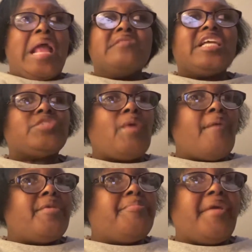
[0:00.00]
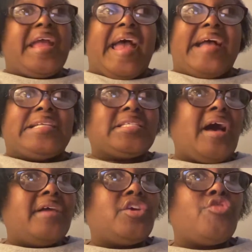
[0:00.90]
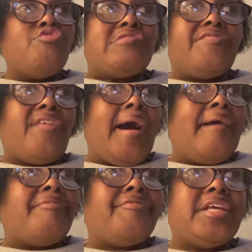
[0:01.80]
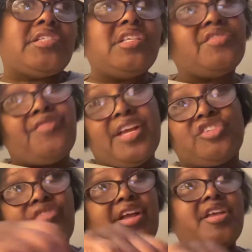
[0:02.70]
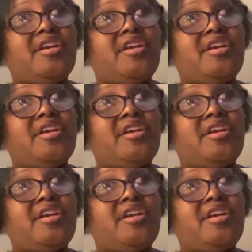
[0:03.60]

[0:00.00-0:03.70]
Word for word: That's why we pray and ask God to crucify our flesh. This flesh right here,